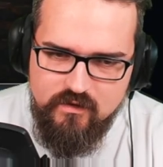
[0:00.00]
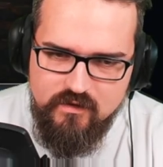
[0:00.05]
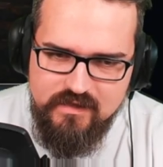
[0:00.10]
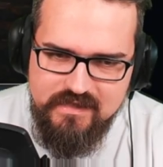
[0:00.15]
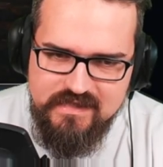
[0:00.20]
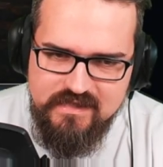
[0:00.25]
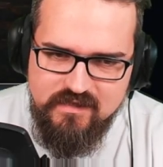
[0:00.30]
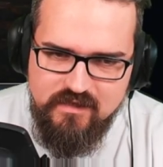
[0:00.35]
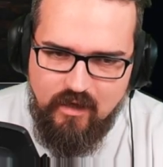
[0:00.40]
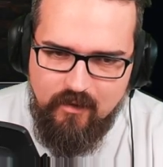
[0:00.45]

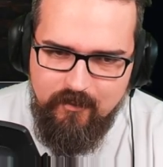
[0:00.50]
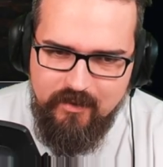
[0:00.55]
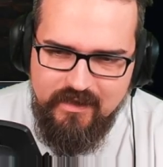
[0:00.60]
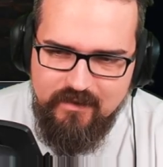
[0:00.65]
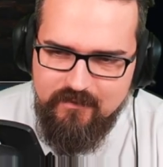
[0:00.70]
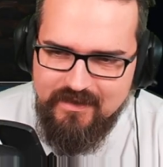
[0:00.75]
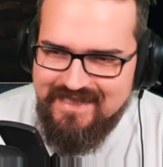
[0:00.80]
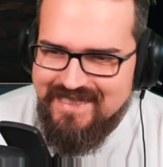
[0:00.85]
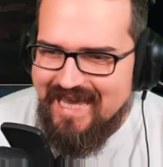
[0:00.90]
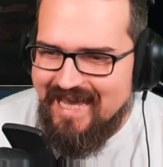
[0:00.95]
he's stomping
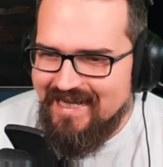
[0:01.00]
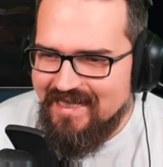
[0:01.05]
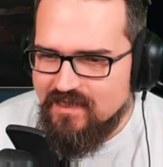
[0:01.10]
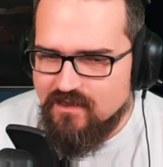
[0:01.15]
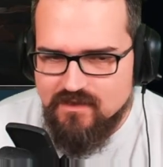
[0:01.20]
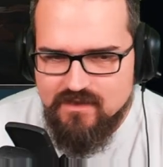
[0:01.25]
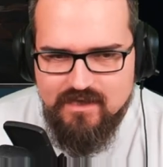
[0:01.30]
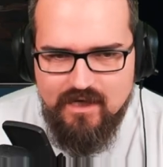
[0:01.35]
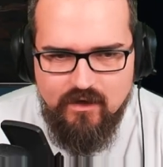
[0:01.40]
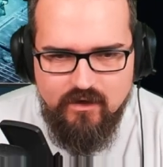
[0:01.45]
a
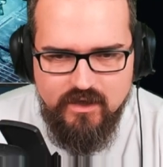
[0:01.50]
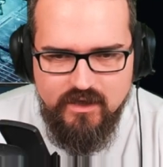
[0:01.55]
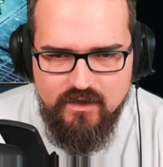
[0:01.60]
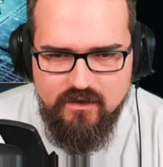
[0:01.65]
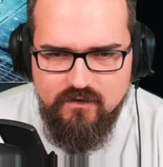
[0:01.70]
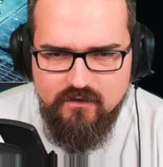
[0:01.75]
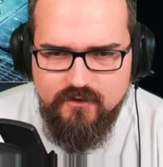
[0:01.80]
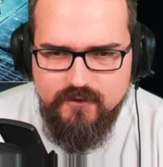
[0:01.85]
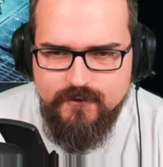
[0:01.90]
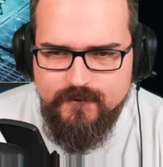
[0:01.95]
Mechanicus down here.